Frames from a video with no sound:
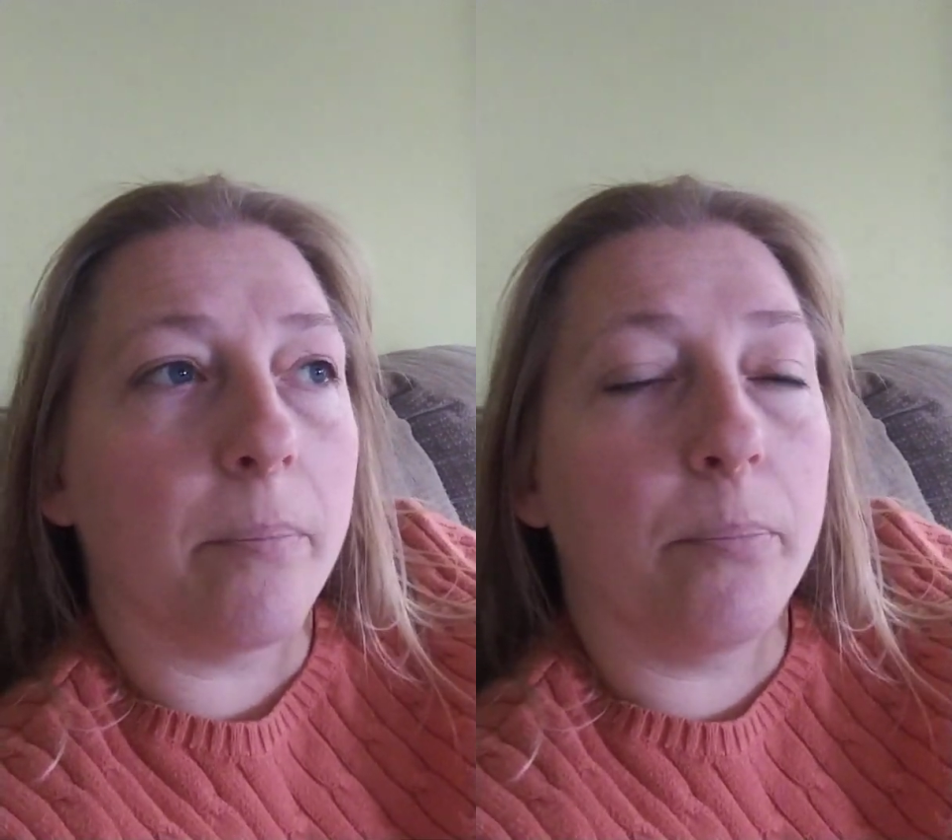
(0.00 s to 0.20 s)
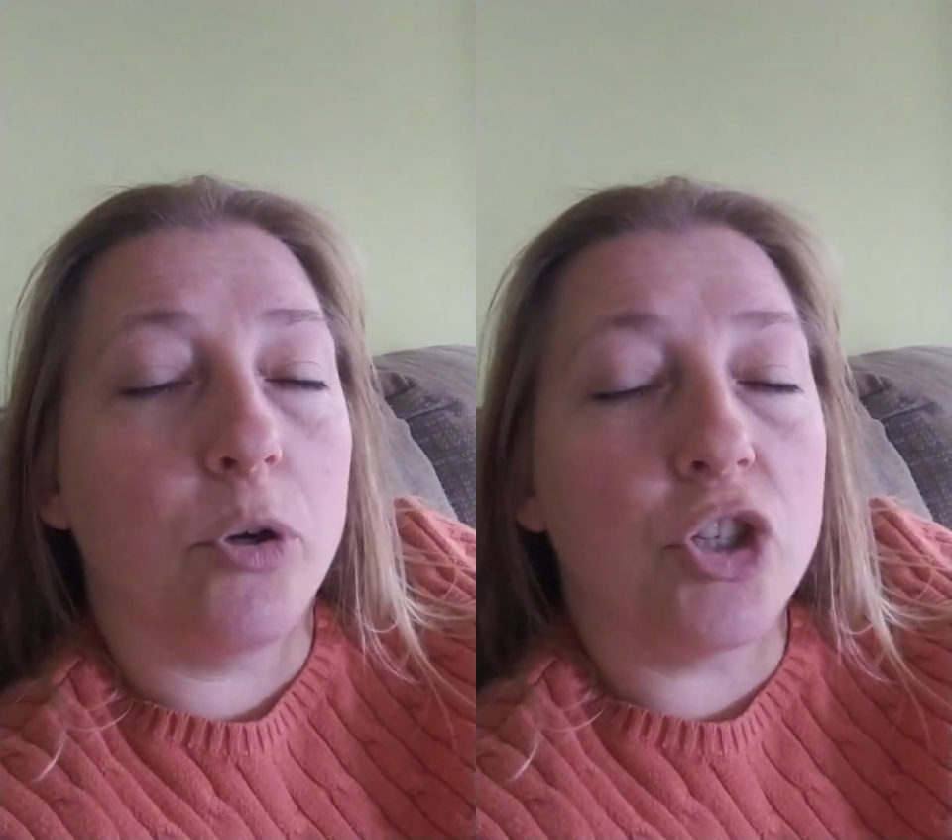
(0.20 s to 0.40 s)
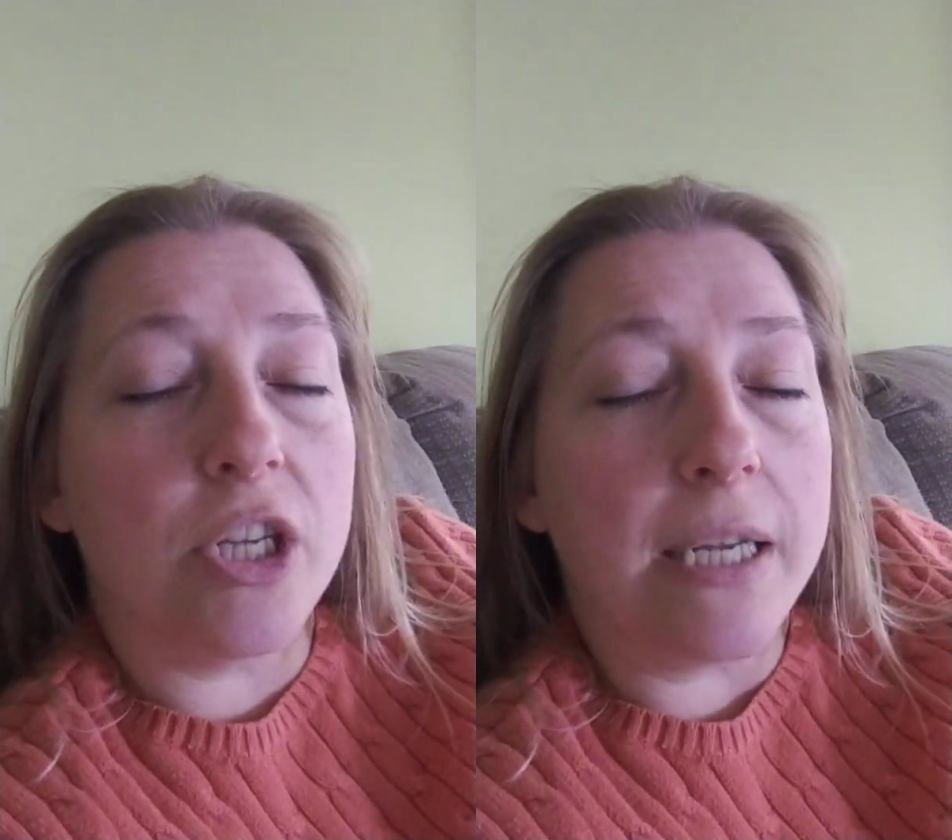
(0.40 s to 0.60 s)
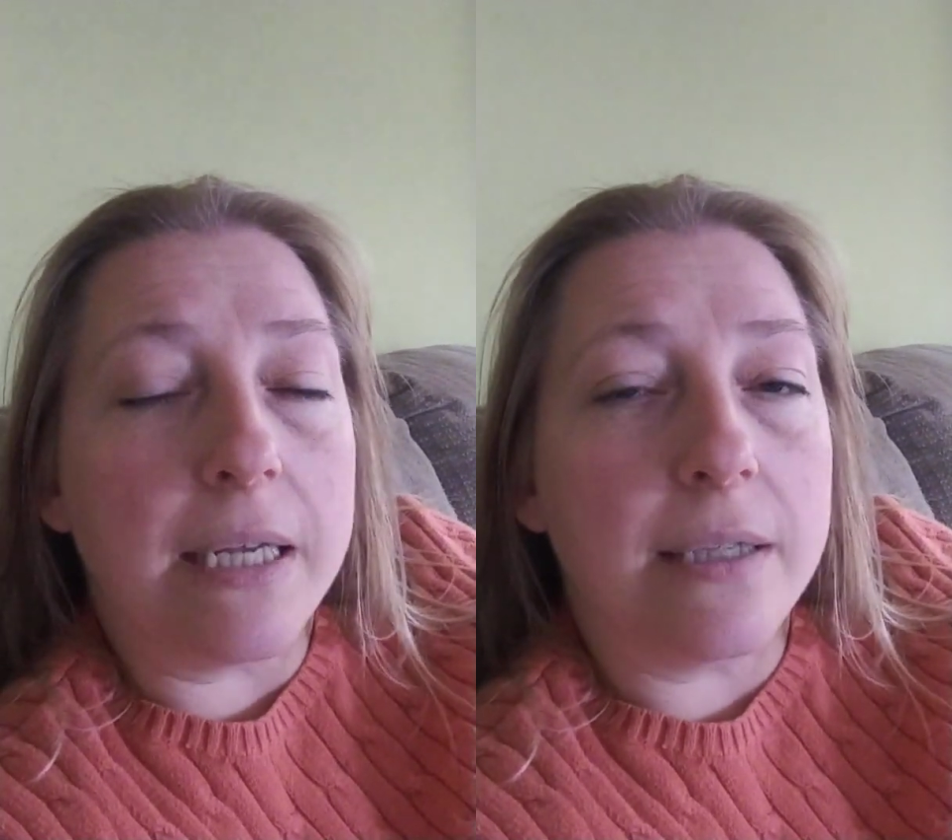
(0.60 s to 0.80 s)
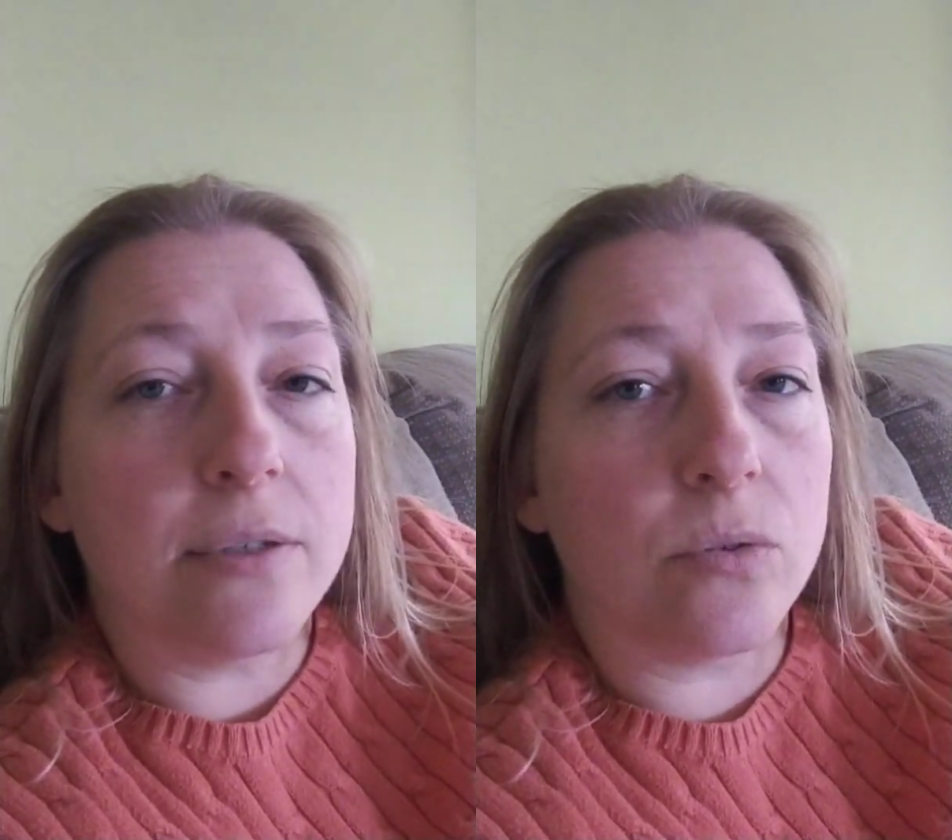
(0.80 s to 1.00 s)

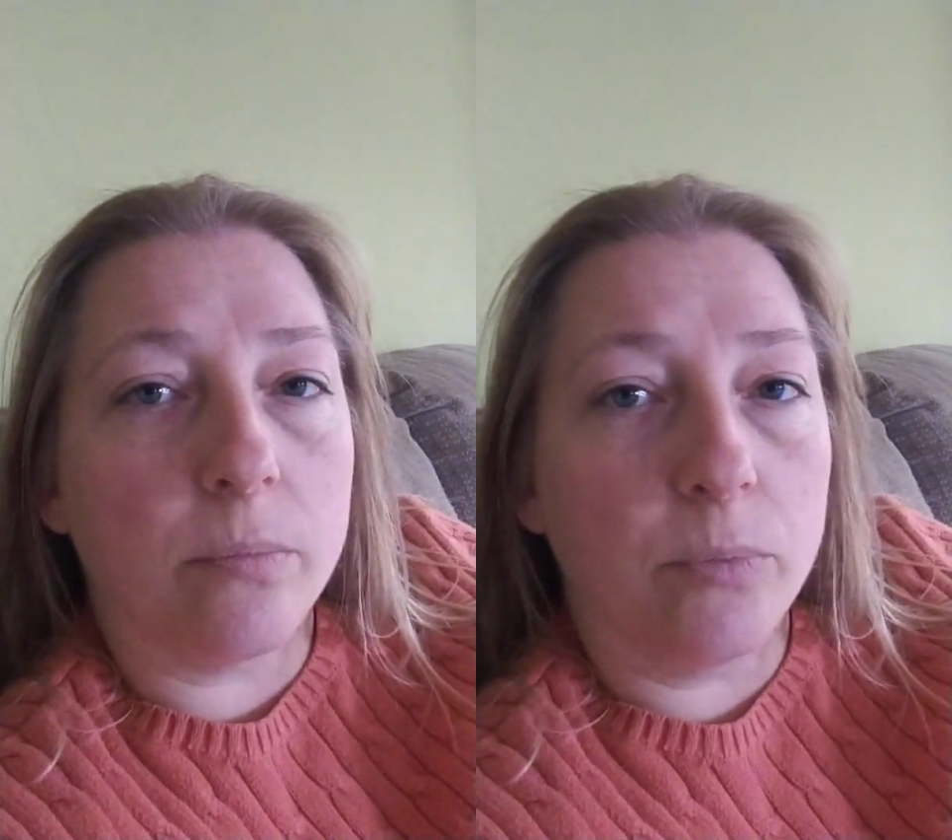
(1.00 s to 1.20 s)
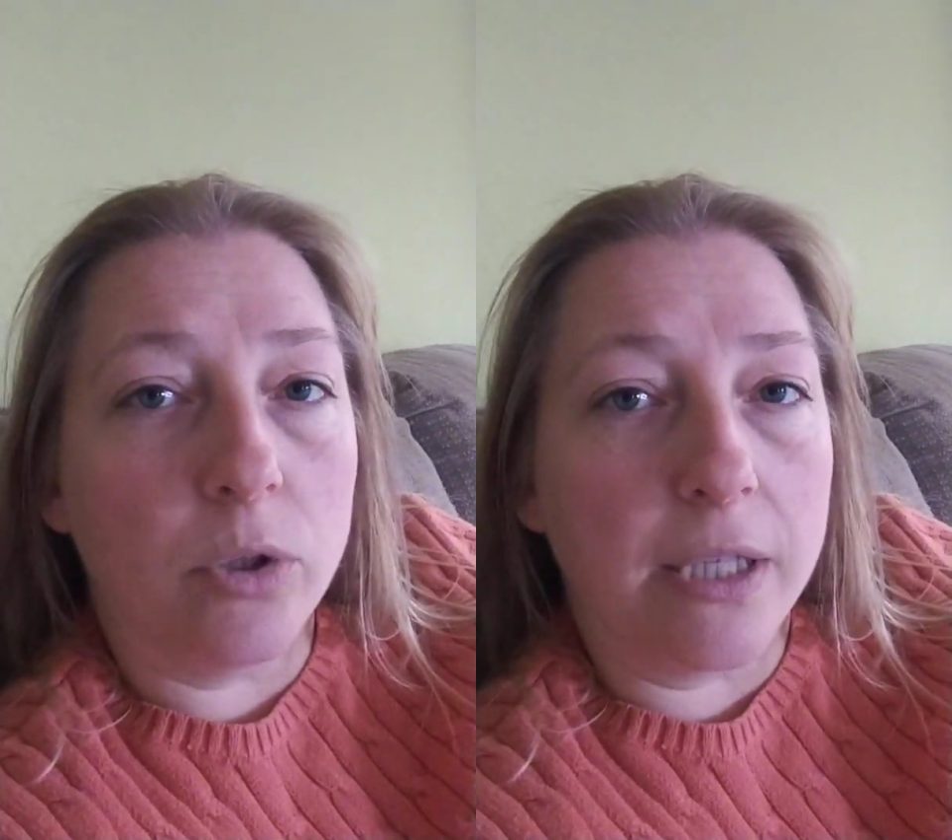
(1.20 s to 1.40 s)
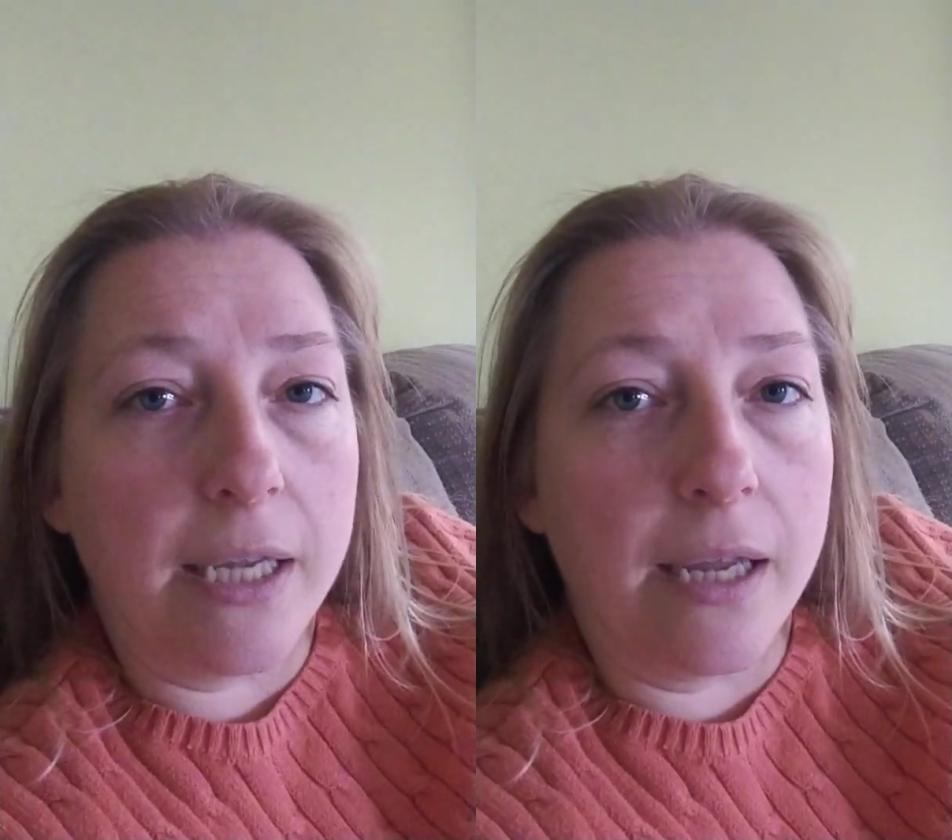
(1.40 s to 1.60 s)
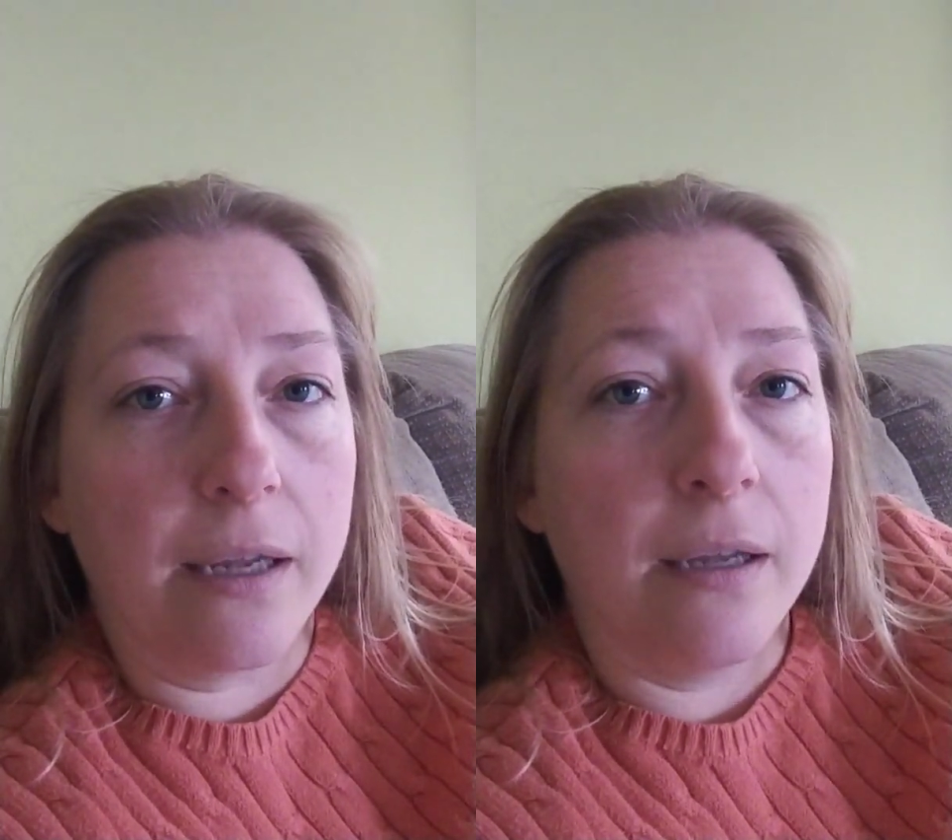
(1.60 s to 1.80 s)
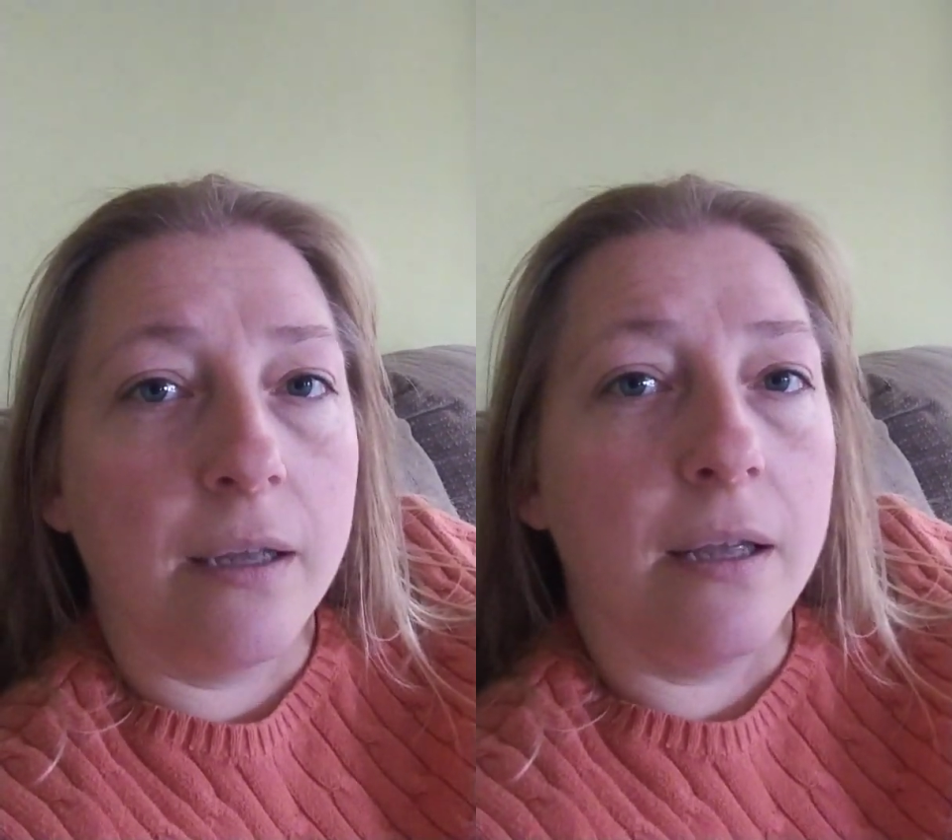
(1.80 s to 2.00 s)
pushiness or bullying,